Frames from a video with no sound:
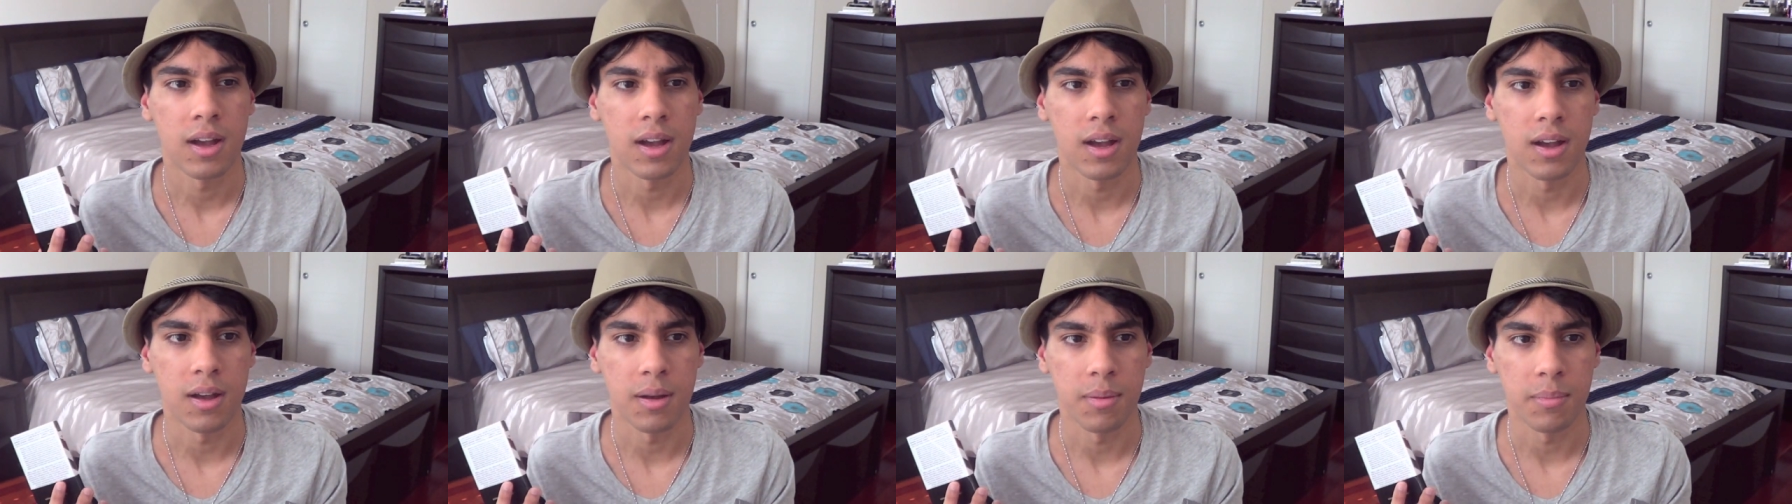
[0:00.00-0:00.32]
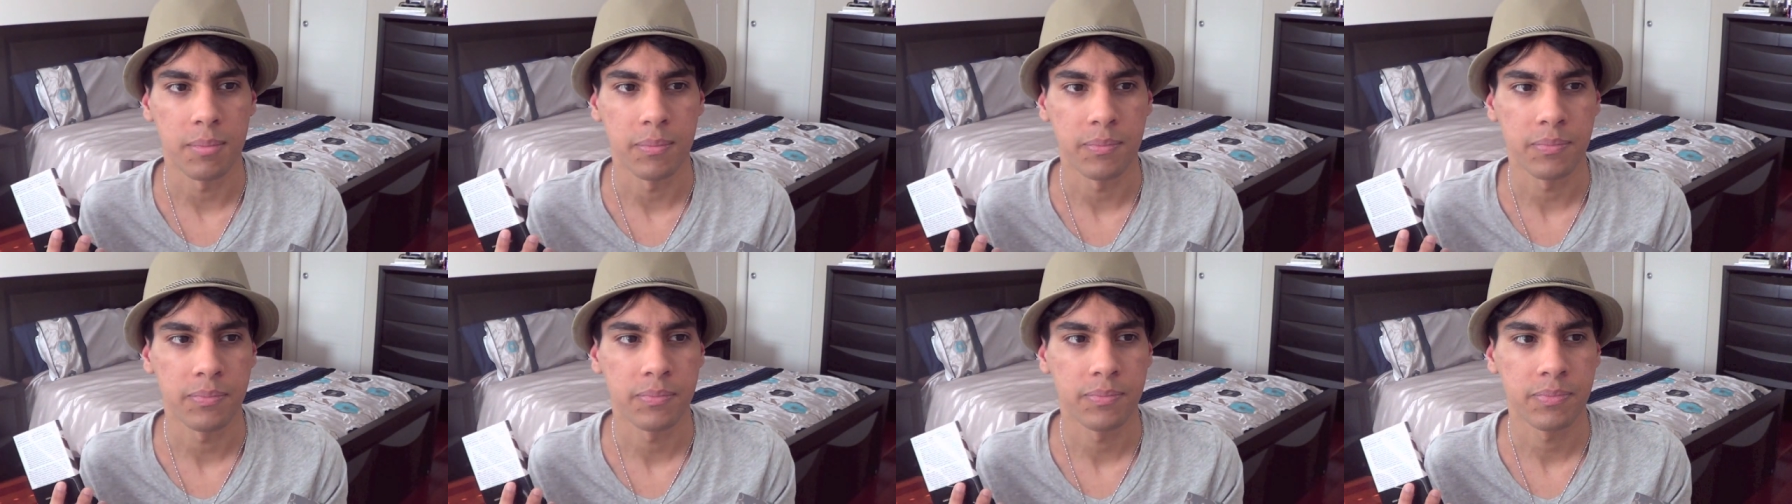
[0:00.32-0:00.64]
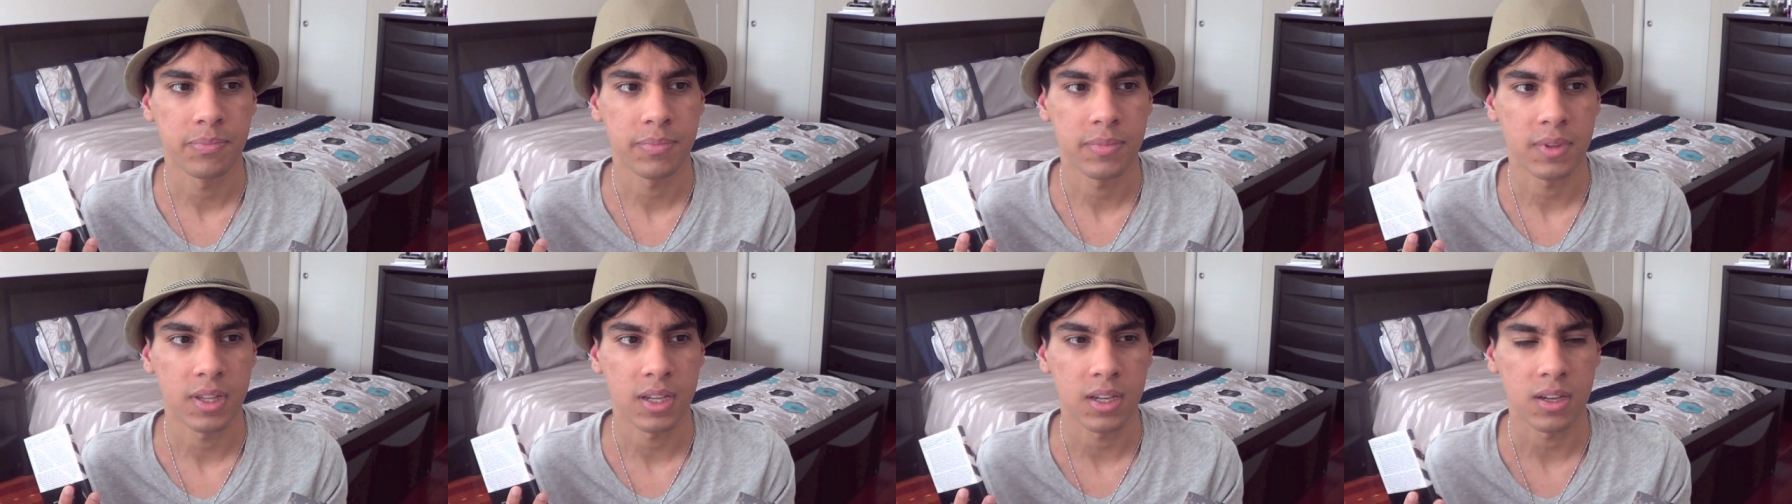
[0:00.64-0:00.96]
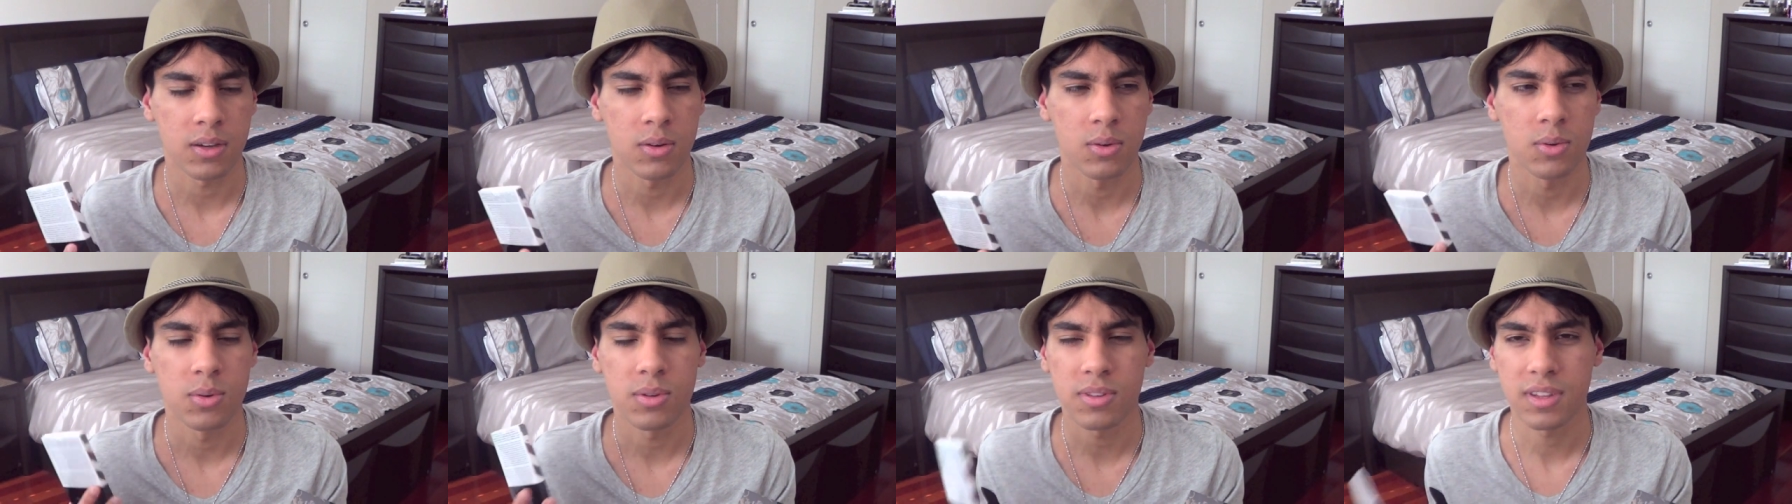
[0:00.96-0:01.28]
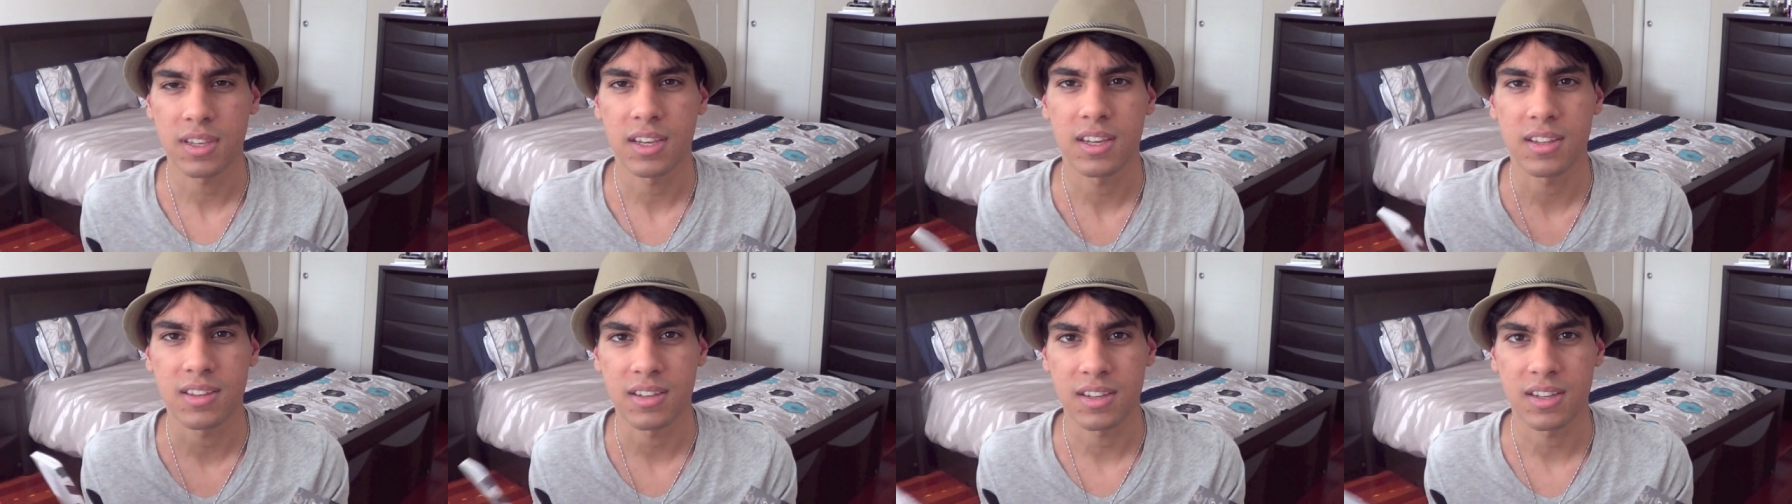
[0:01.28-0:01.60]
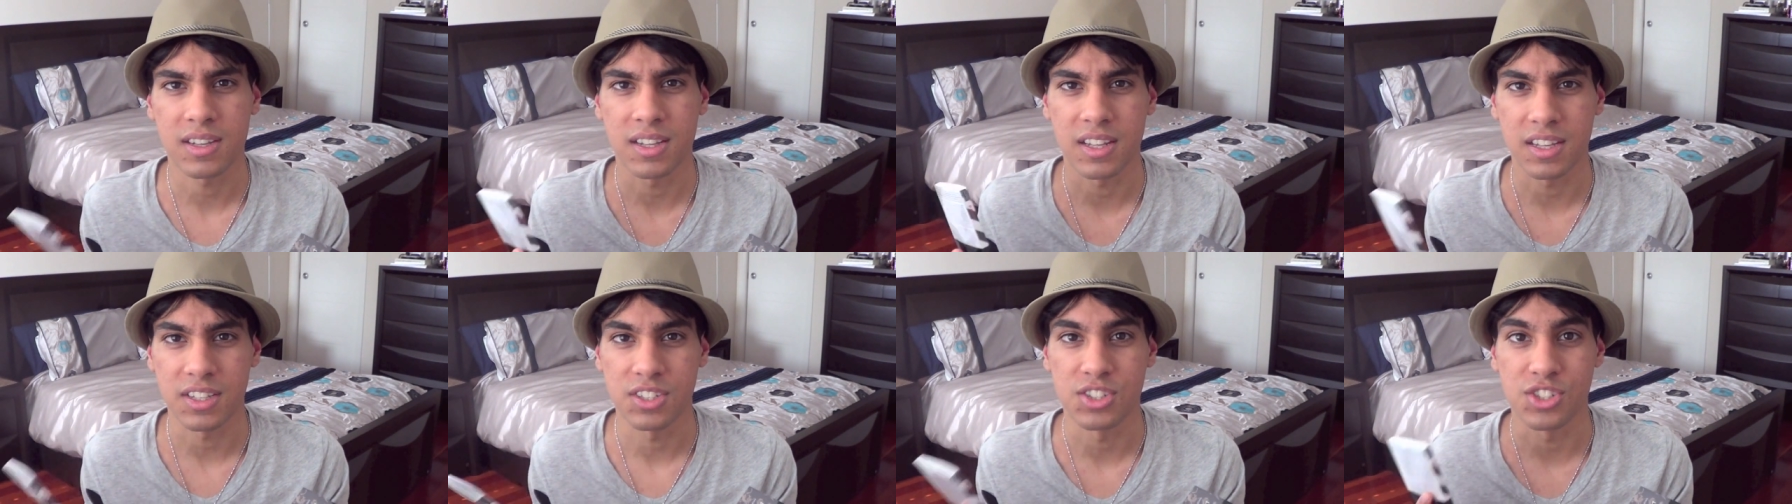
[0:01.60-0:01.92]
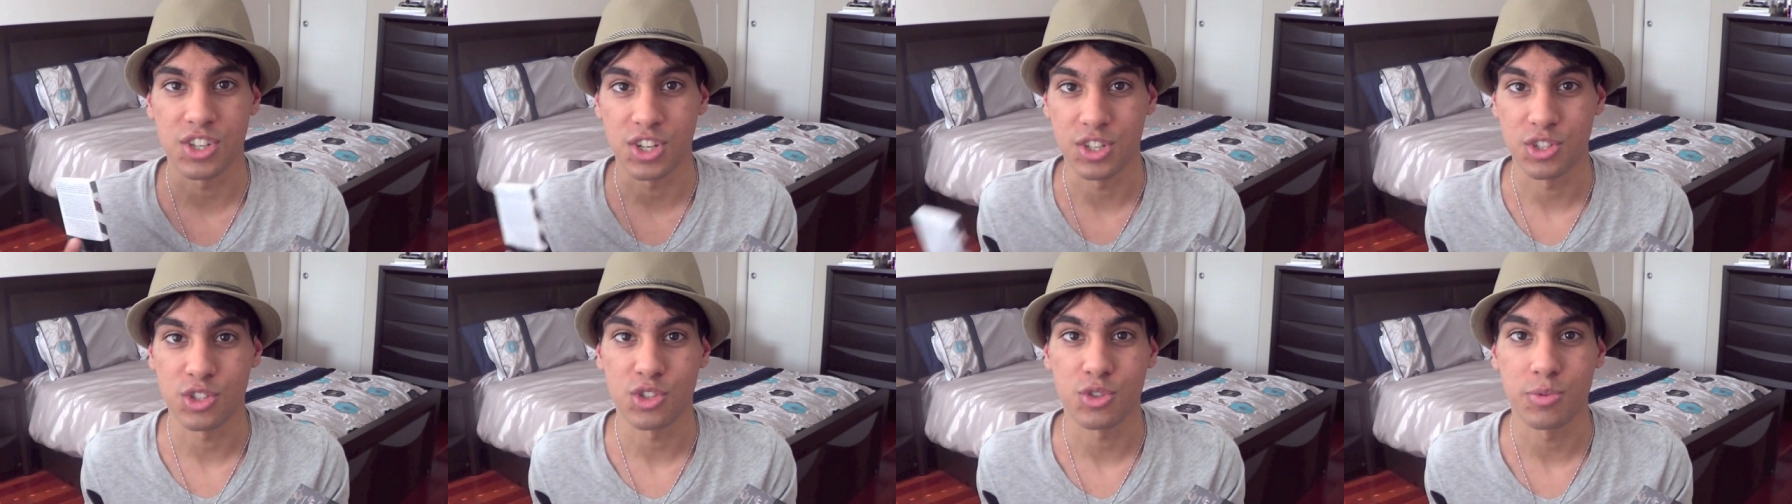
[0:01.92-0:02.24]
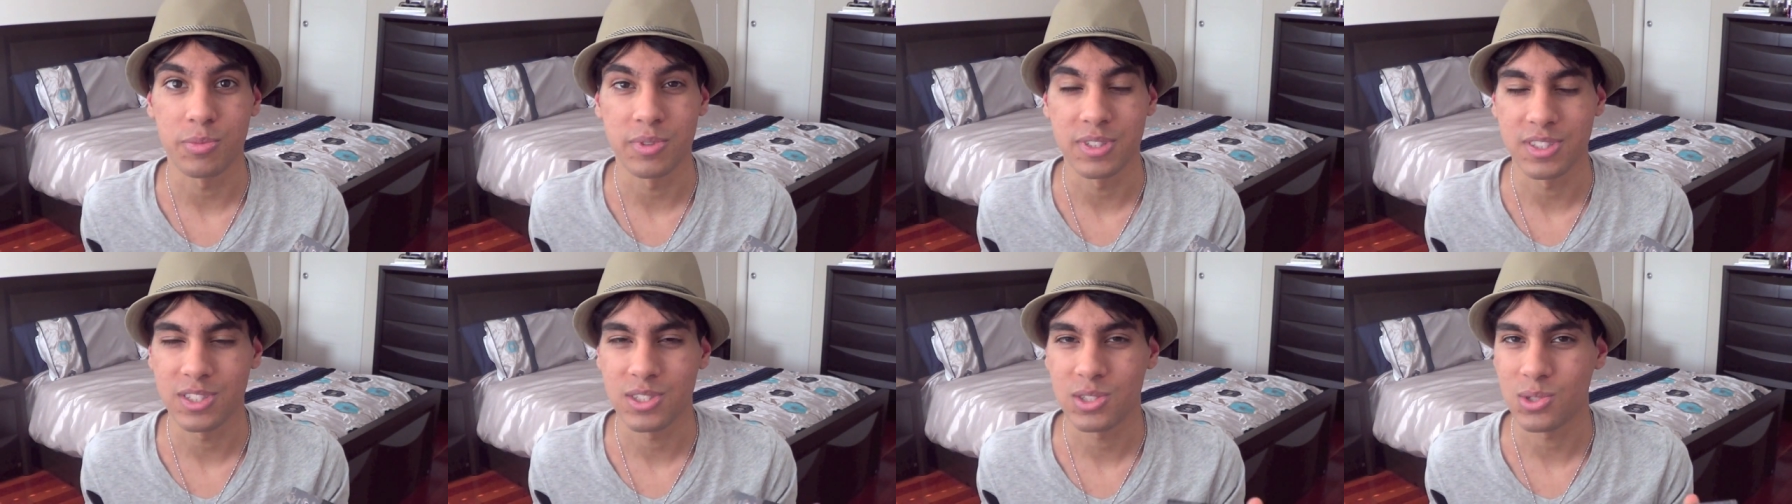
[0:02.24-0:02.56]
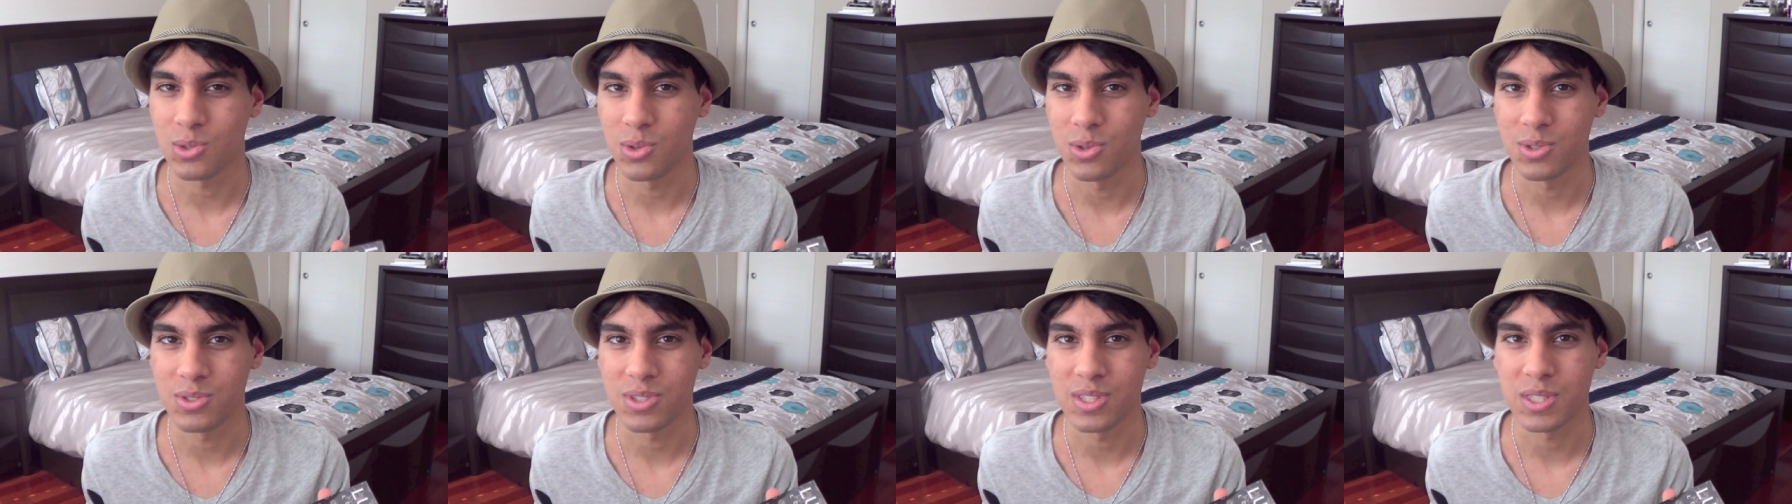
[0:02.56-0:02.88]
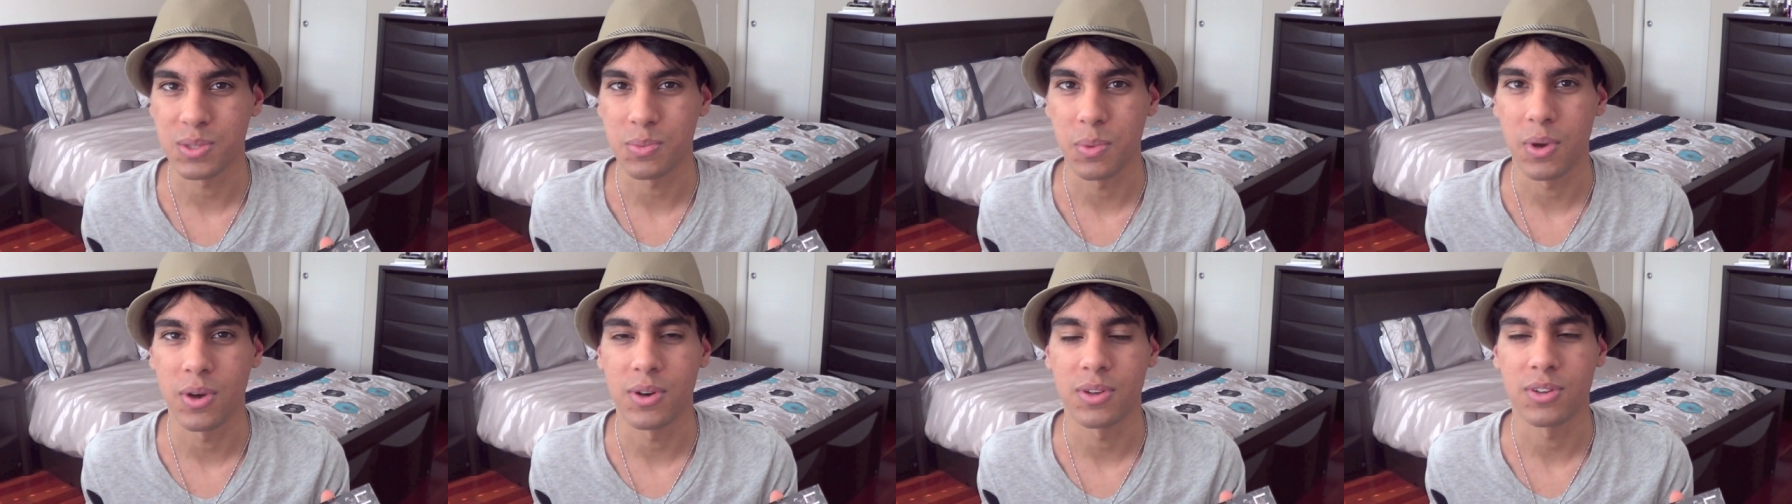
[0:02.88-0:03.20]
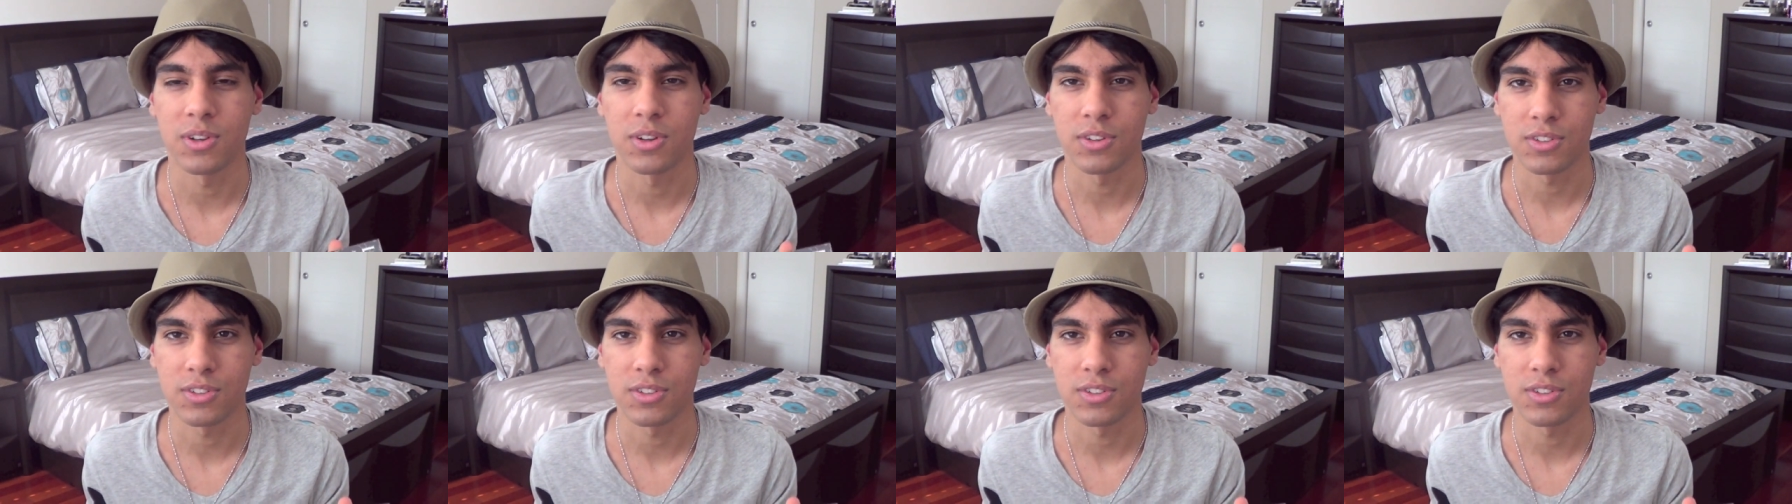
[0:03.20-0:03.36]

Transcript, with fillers: um, like all the other like gentleman stores as well,